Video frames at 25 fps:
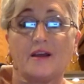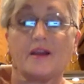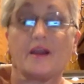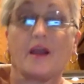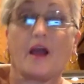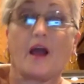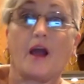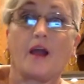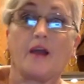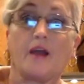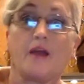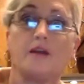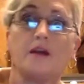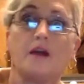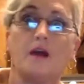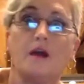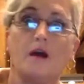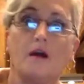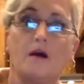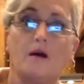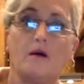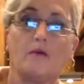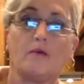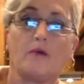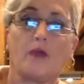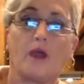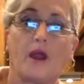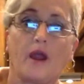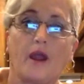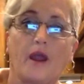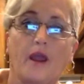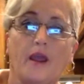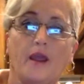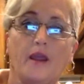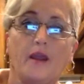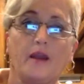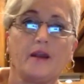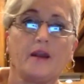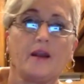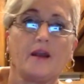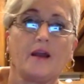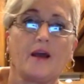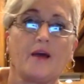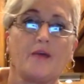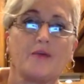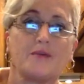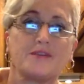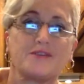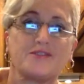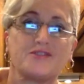I know, right?
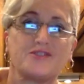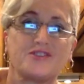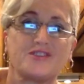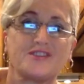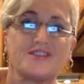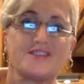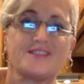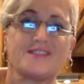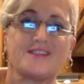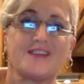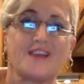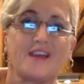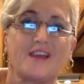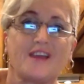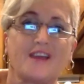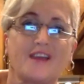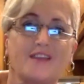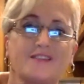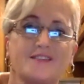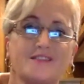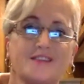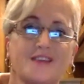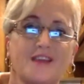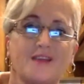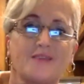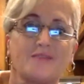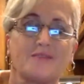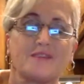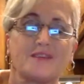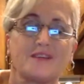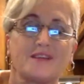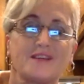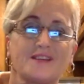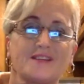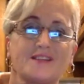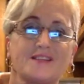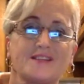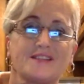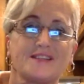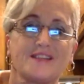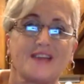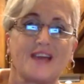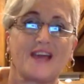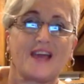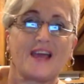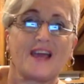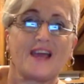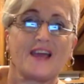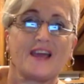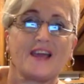I was just saying the same thing
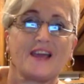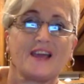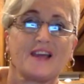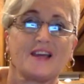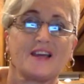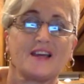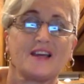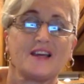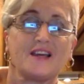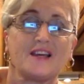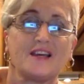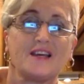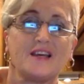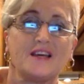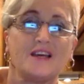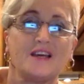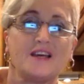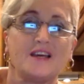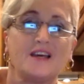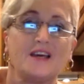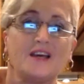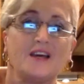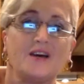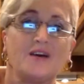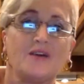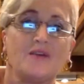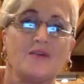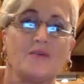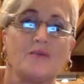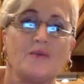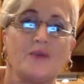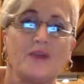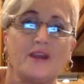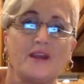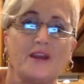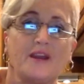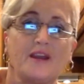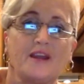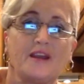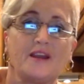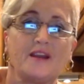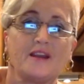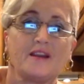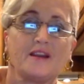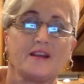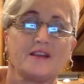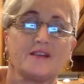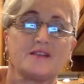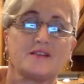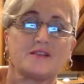today. We needed
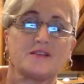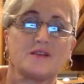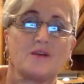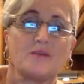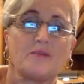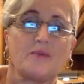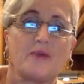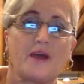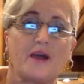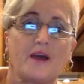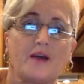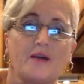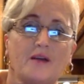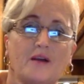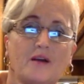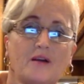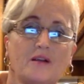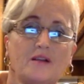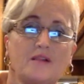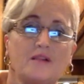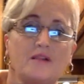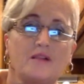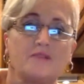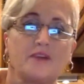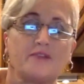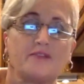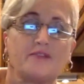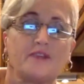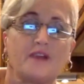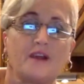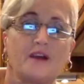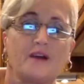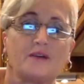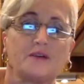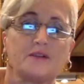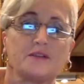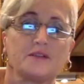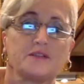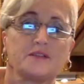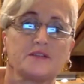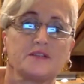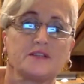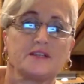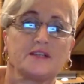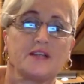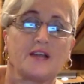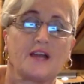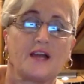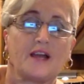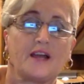it so bad. All of my flowers are
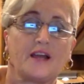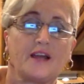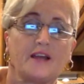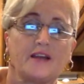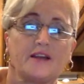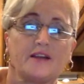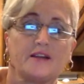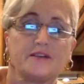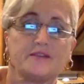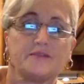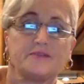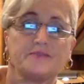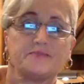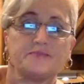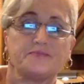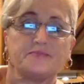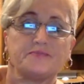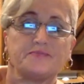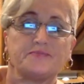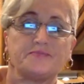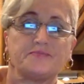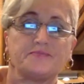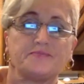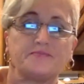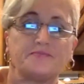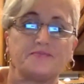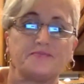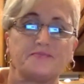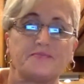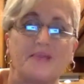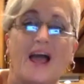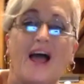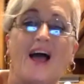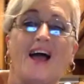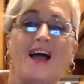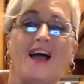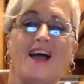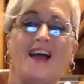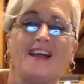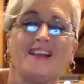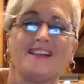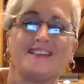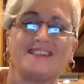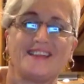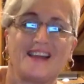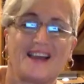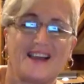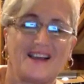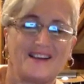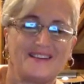dying.
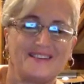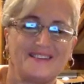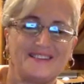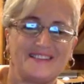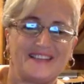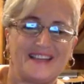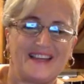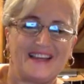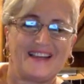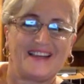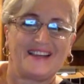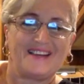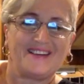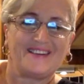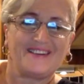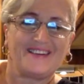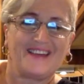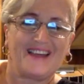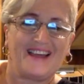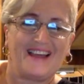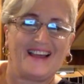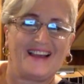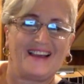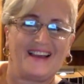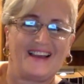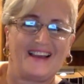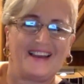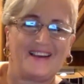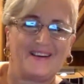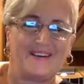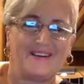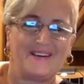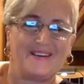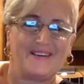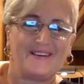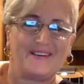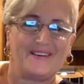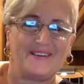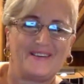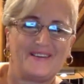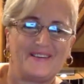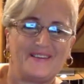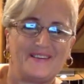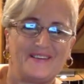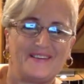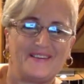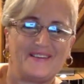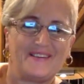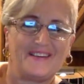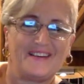Downtown,
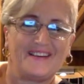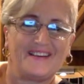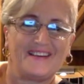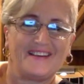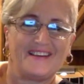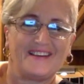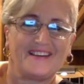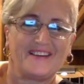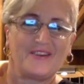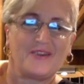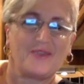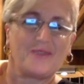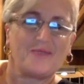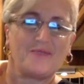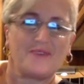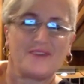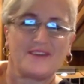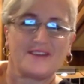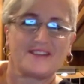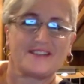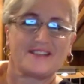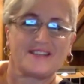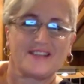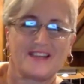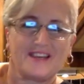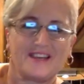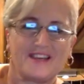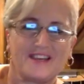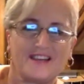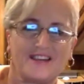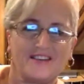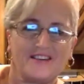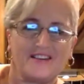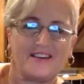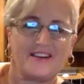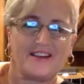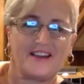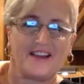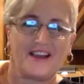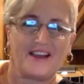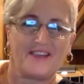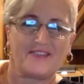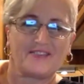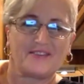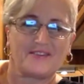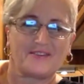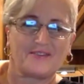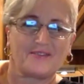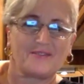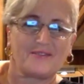hello. You're missing it. You're going to have
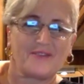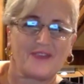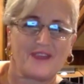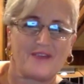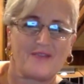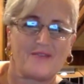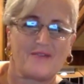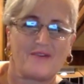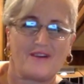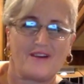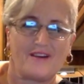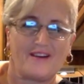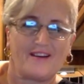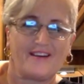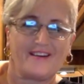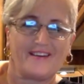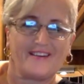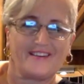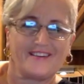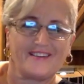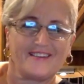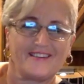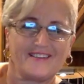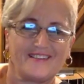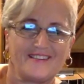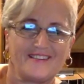to rewind.